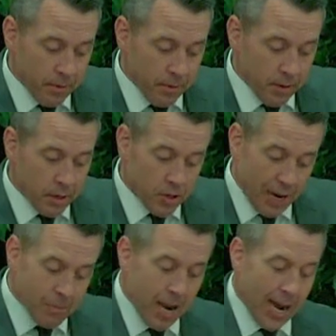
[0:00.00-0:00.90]

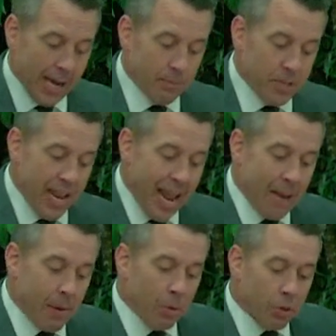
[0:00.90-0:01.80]
Sometimes the enemy
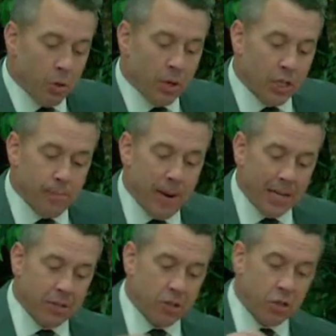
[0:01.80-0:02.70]
will do his best
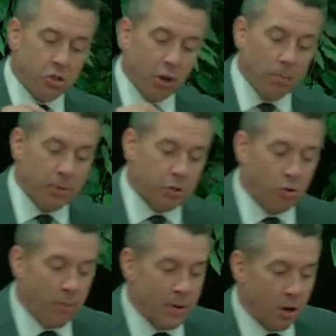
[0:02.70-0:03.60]
to stir up a storm
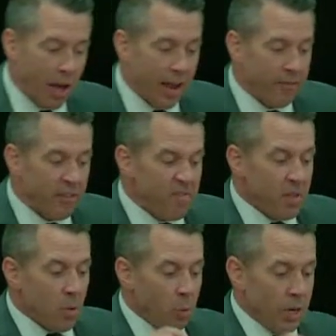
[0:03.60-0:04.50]
in your life
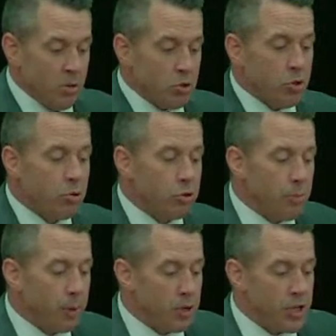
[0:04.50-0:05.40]
when you choose to
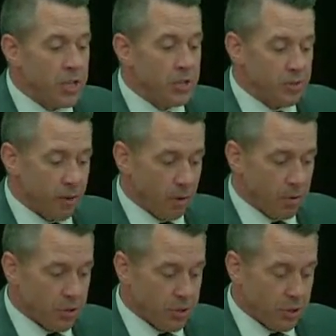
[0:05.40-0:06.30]
put Jesus first.